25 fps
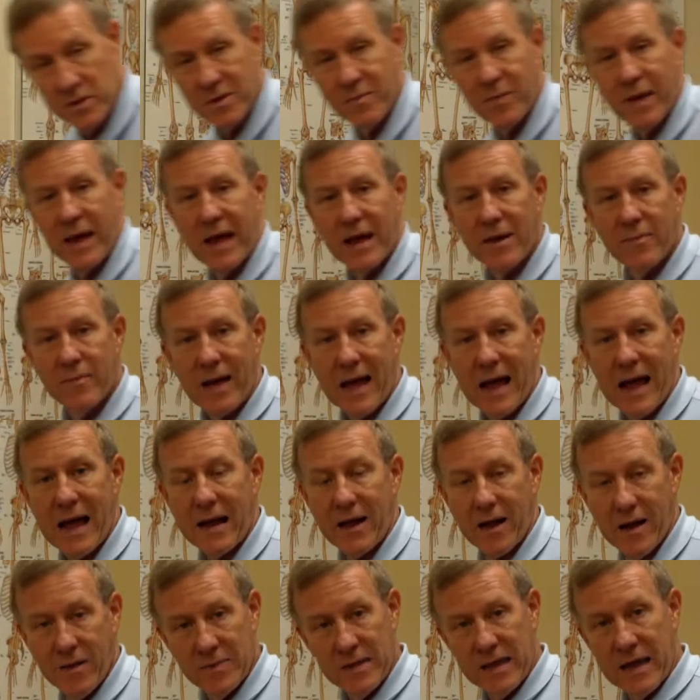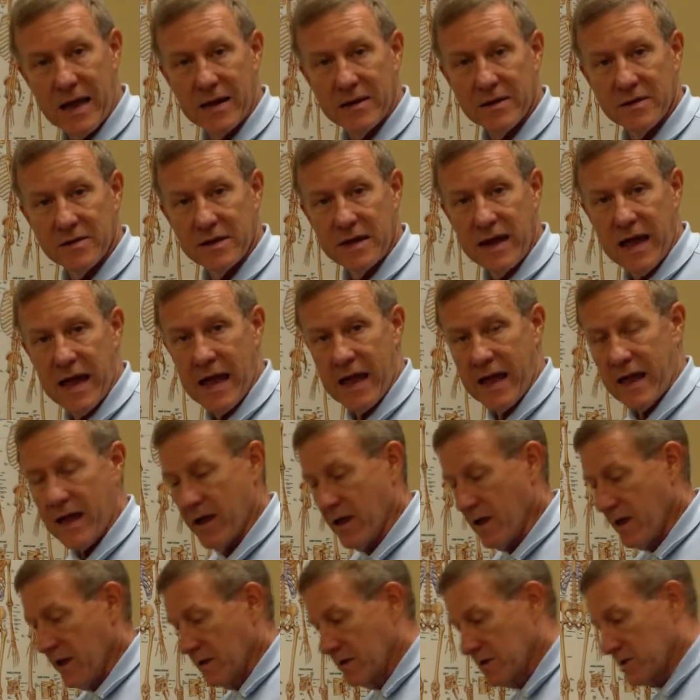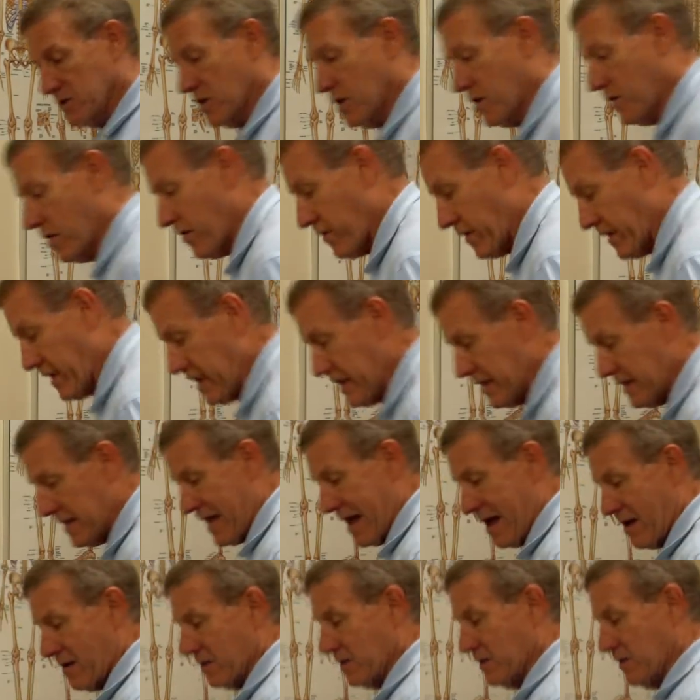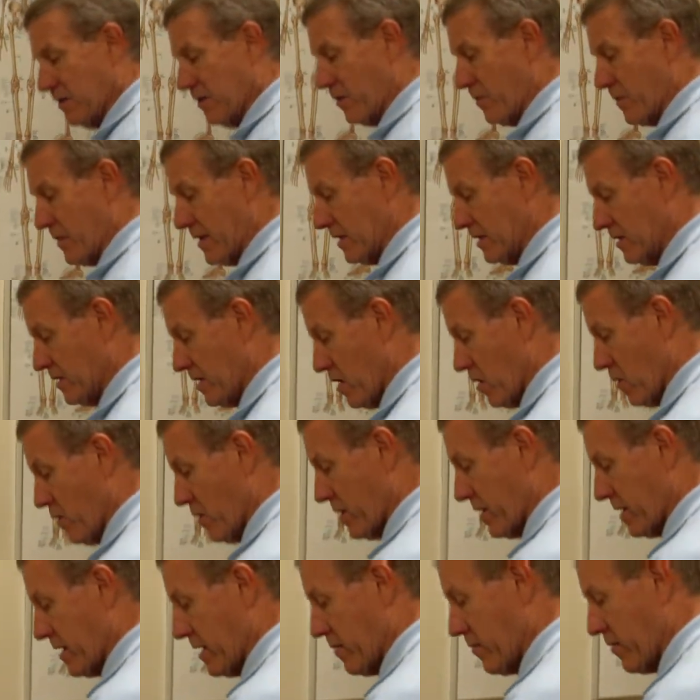with the bad back come the end of the day. So get down a little bit lower,